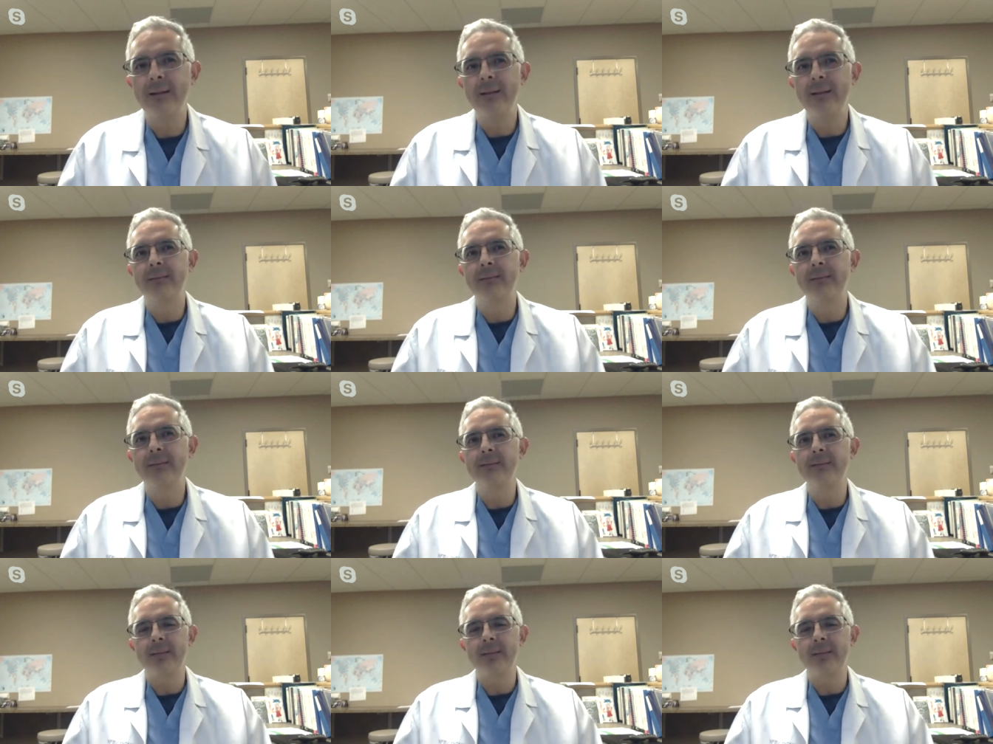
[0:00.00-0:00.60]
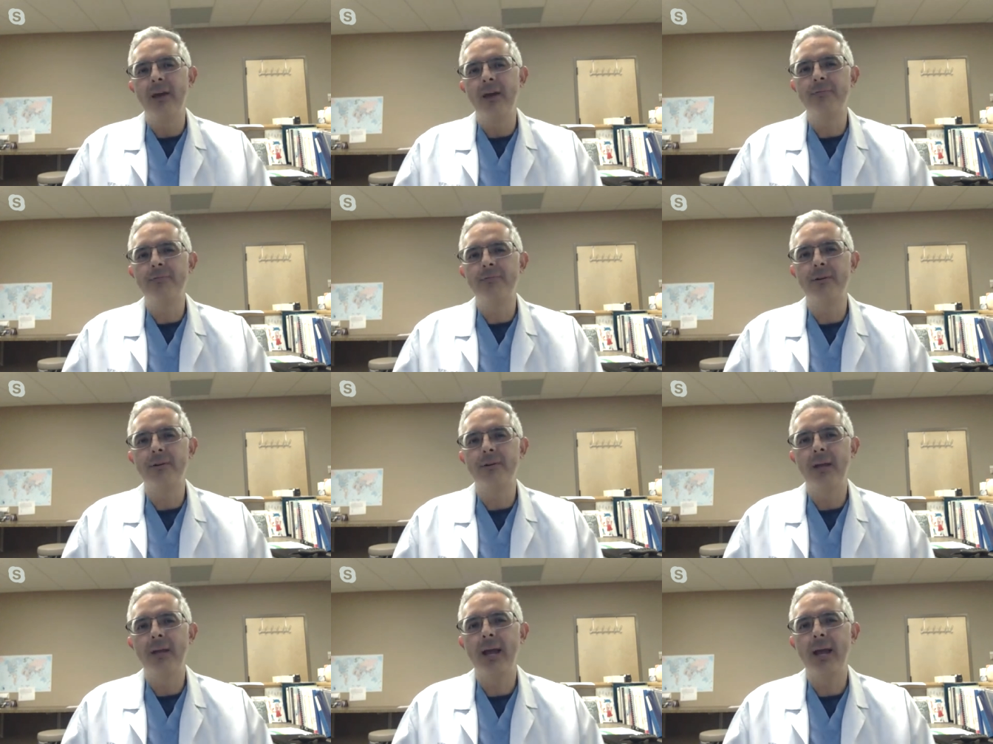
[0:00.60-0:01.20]
And this
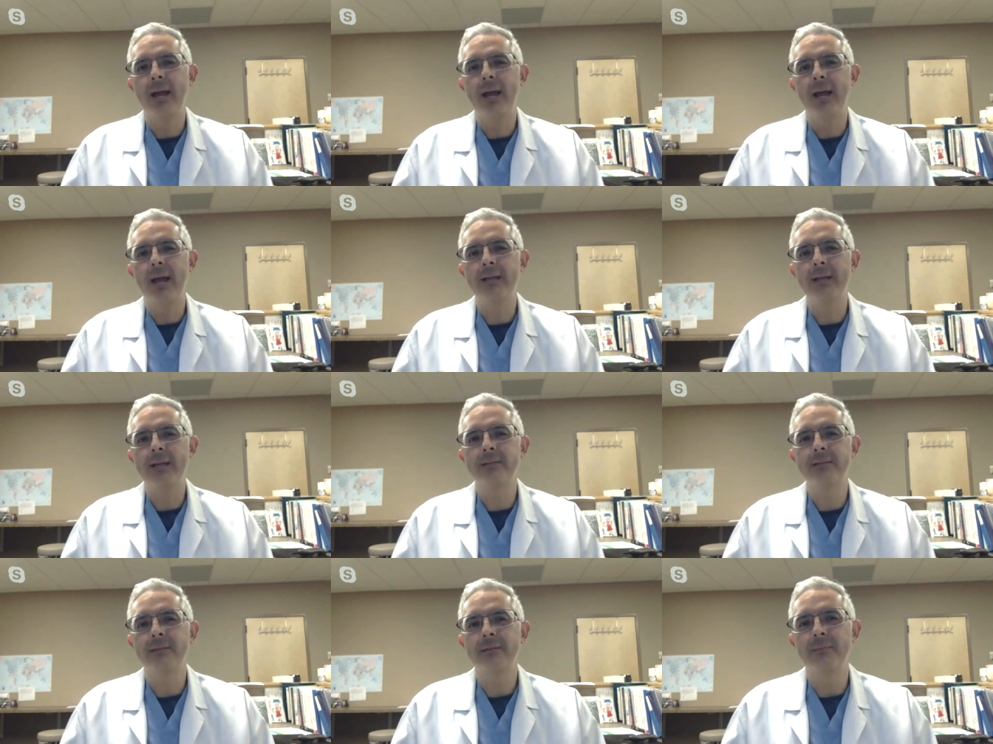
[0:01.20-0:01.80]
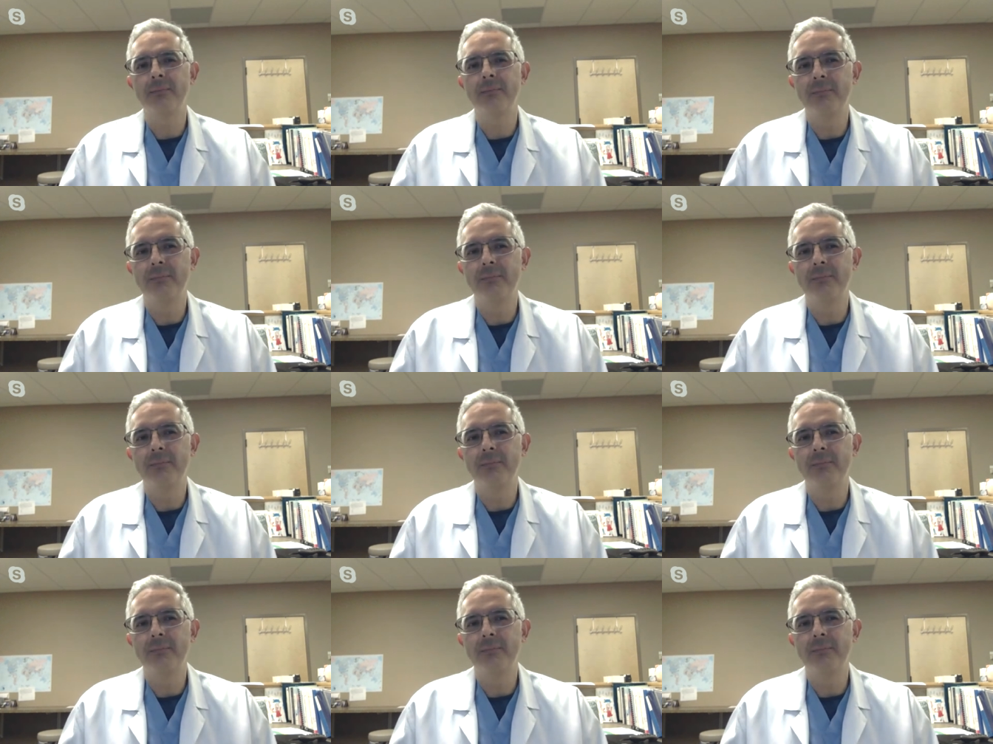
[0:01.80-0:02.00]
effort has